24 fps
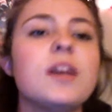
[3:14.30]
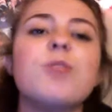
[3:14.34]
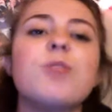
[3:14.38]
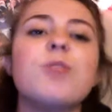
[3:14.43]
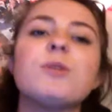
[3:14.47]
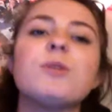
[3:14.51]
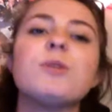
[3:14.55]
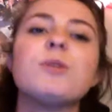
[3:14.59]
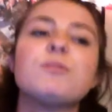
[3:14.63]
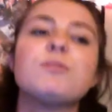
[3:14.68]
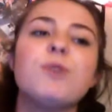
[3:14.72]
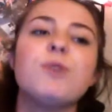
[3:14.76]
the
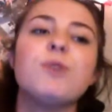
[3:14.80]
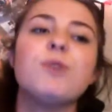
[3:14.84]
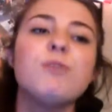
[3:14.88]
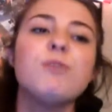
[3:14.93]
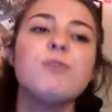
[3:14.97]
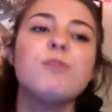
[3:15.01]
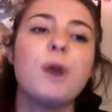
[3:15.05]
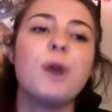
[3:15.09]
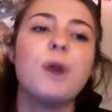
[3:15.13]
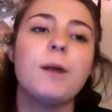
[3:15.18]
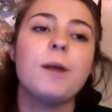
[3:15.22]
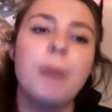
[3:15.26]
most important
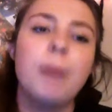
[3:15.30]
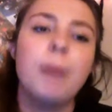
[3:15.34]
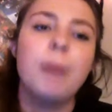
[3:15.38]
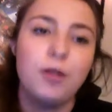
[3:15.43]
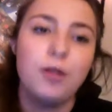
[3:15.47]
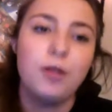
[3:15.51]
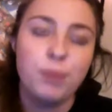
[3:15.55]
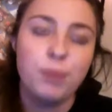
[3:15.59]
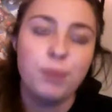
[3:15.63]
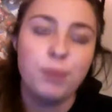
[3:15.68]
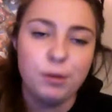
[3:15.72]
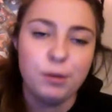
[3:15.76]
part about
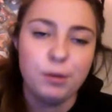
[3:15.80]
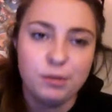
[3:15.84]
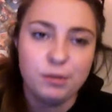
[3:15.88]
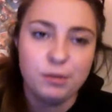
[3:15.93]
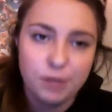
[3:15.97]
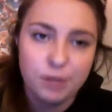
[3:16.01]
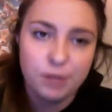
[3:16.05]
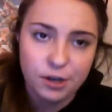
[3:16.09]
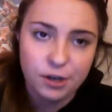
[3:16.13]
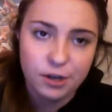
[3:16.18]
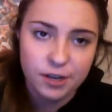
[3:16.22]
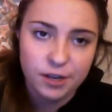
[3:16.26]
the Permian
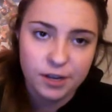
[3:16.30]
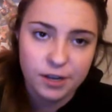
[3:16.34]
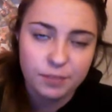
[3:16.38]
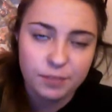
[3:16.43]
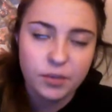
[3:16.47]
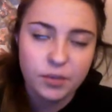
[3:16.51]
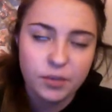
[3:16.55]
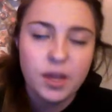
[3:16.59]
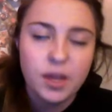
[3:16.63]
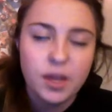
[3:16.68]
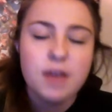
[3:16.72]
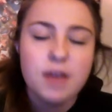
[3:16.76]
period.
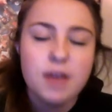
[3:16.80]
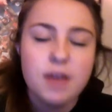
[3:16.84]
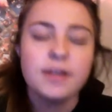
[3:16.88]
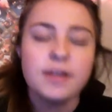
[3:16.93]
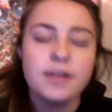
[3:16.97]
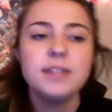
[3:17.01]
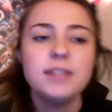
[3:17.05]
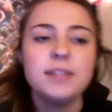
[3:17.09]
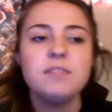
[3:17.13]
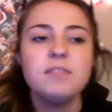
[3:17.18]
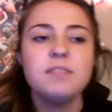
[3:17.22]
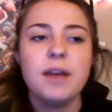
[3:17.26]

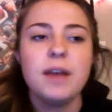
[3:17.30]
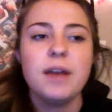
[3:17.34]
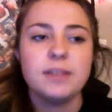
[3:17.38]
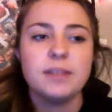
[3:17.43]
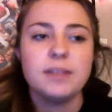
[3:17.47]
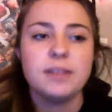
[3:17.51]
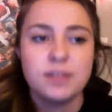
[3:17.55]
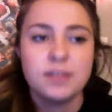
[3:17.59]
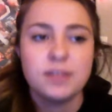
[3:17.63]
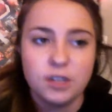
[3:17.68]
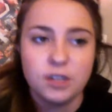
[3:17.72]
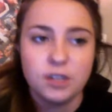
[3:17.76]
That's the mass
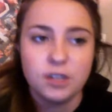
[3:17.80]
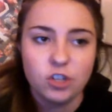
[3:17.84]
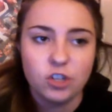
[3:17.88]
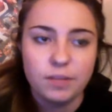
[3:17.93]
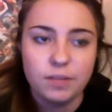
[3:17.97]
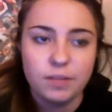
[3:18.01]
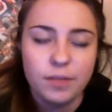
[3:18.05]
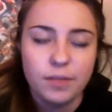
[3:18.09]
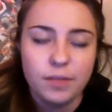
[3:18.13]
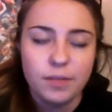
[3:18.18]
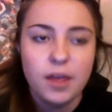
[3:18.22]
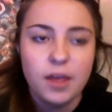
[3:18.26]

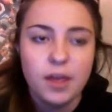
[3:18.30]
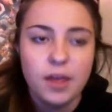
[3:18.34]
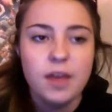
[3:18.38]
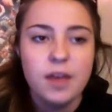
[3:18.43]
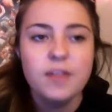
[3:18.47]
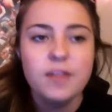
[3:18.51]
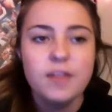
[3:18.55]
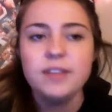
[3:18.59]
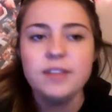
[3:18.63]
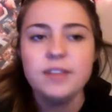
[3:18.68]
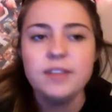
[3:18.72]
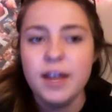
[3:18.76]
extinction.
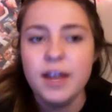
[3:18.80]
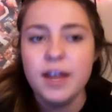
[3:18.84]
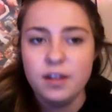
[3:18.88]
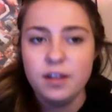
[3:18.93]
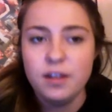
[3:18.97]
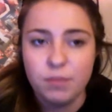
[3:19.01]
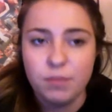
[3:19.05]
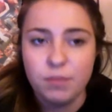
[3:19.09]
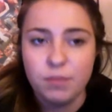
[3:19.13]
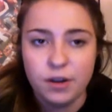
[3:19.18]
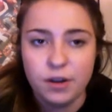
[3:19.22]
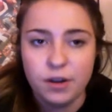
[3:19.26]
This ended
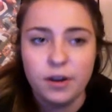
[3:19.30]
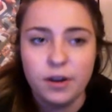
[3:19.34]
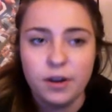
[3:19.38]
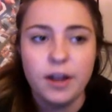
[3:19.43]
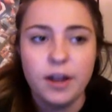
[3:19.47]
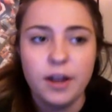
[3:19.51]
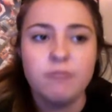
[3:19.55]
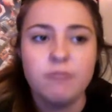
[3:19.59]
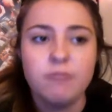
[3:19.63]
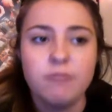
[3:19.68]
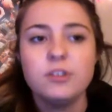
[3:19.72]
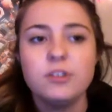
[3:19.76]
the period
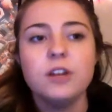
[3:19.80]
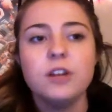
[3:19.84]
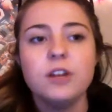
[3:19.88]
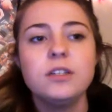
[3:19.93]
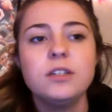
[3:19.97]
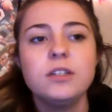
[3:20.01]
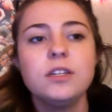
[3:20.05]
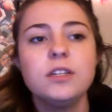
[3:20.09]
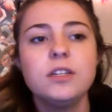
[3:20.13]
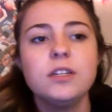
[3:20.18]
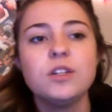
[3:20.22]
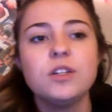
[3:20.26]
and
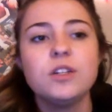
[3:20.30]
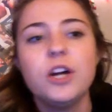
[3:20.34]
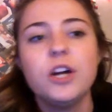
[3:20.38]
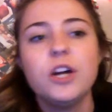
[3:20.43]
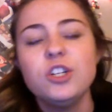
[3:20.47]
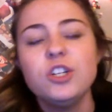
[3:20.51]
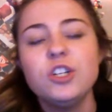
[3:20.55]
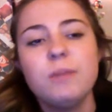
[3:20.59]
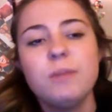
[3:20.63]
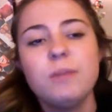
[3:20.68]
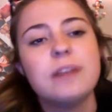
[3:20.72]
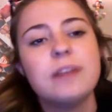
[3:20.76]
resulted in the
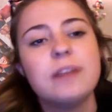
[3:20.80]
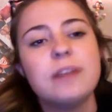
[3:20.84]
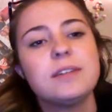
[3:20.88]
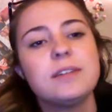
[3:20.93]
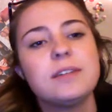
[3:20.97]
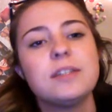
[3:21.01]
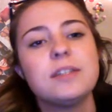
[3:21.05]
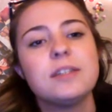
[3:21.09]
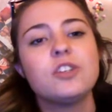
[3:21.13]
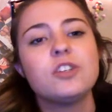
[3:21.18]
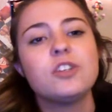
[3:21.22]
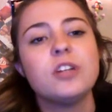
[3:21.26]
largest mass
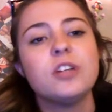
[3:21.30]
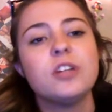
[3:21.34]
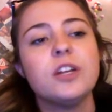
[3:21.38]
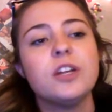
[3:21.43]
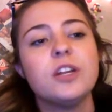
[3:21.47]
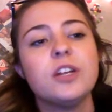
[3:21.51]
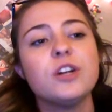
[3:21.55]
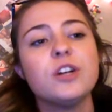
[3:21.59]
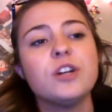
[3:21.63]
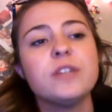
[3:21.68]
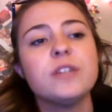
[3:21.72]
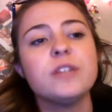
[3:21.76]
extinction in
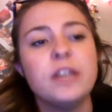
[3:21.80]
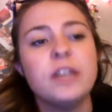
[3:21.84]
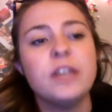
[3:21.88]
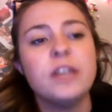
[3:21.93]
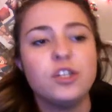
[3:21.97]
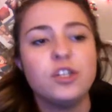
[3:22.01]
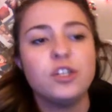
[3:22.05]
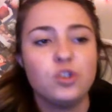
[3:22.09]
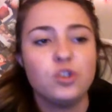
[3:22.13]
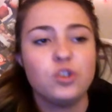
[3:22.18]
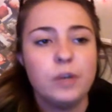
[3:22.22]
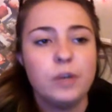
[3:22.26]
Earth's
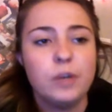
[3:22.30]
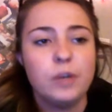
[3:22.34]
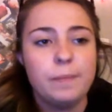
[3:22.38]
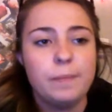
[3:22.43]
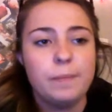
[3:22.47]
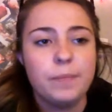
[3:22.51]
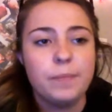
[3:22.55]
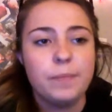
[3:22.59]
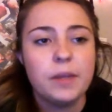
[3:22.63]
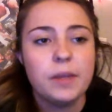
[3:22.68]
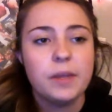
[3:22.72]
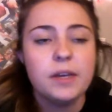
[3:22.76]
history.
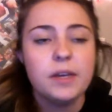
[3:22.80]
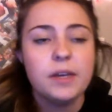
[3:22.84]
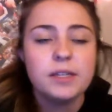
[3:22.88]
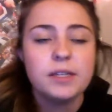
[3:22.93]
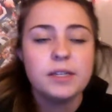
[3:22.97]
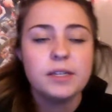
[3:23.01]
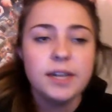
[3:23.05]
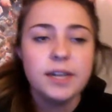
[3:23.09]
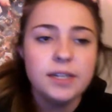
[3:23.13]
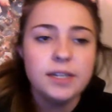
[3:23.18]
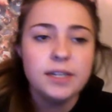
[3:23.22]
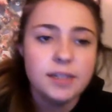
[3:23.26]

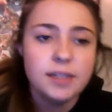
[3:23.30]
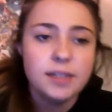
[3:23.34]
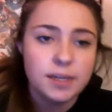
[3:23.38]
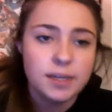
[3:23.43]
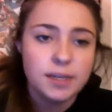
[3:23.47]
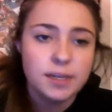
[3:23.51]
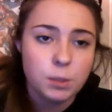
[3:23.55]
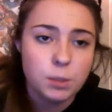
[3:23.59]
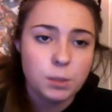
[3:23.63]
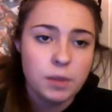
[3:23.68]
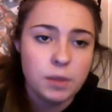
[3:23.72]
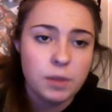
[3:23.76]
Scientists
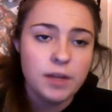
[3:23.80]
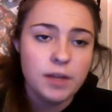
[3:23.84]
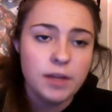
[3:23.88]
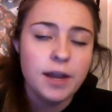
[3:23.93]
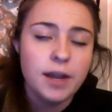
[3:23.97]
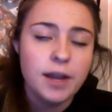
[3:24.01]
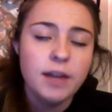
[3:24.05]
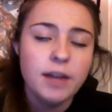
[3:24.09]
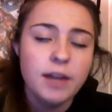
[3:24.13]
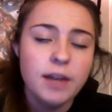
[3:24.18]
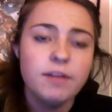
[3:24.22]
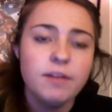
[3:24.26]
estimate that
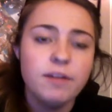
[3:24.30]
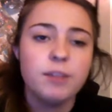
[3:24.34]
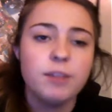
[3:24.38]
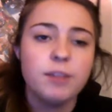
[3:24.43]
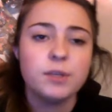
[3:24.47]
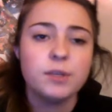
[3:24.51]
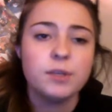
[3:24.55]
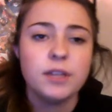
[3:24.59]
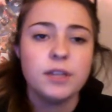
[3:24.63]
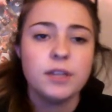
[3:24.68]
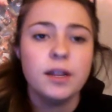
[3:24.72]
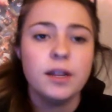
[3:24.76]

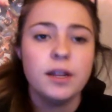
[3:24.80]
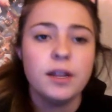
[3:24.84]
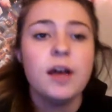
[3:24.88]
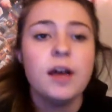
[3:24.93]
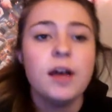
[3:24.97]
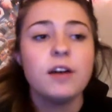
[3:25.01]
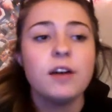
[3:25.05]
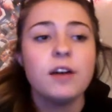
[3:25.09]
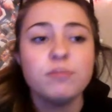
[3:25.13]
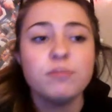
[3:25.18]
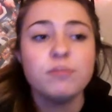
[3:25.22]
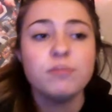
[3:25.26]
95%
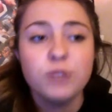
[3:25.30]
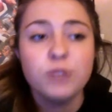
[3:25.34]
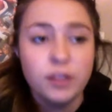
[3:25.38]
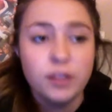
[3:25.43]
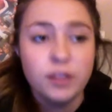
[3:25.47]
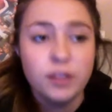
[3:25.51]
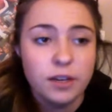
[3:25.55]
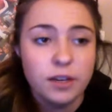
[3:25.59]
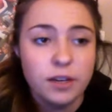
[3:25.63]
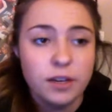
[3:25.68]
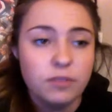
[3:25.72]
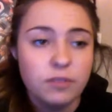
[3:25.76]
of marine
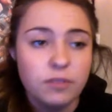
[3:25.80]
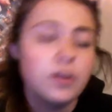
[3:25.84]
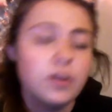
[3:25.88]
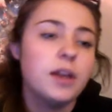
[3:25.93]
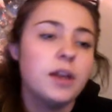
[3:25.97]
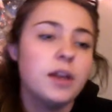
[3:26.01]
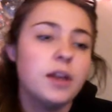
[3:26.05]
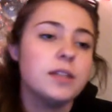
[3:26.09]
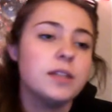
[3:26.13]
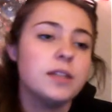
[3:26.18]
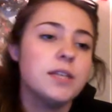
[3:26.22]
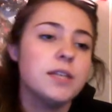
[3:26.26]
life
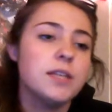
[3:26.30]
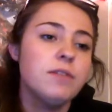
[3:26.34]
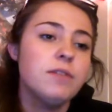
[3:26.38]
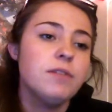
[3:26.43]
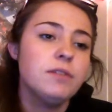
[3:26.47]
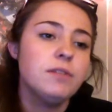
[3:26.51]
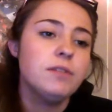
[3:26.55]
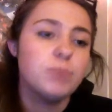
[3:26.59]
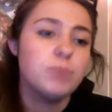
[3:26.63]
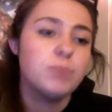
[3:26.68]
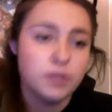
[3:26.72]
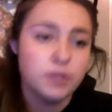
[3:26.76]
and
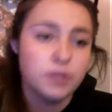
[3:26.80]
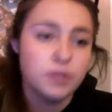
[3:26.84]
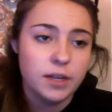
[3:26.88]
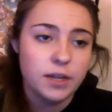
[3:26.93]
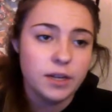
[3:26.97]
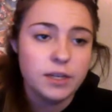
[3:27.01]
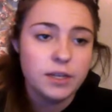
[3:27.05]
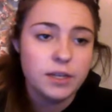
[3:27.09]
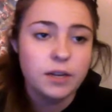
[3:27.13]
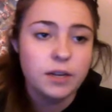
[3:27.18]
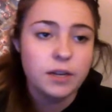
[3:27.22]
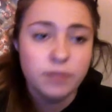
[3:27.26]
70%
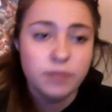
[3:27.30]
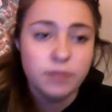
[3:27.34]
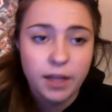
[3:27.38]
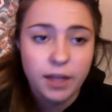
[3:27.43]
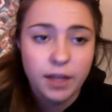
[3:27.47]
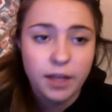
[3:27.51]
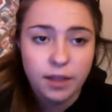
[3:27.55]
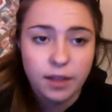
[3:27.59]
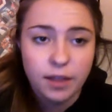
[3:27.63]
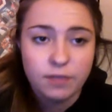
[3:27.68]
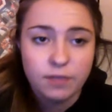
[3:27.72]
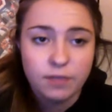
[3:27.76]
of
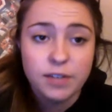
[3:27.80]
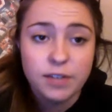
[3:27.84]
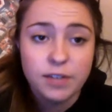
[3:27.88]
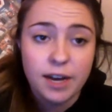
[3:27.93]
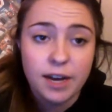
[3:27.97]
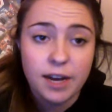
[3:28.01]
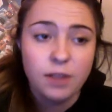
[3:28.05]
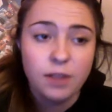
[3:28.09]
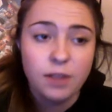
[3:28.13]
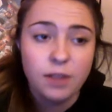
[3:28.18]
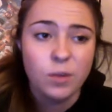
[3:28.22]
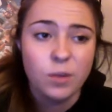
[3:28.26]
land life
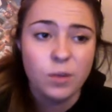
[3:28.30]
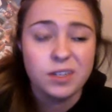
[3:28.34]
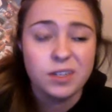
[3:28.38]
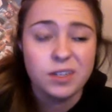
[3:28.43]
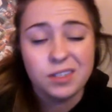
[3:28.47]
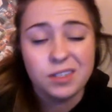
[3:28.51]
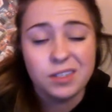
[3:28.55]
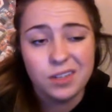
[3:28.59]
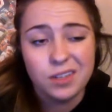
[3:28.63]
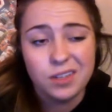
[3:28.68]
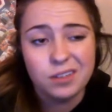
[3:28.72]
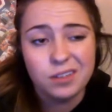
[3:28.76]
died and went
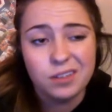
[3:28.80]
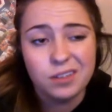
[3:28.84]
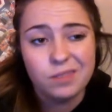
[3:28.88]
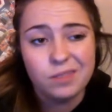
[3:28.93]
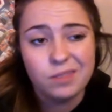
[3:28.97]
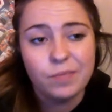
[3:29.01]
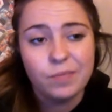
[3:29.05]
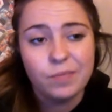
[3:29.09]
extinct.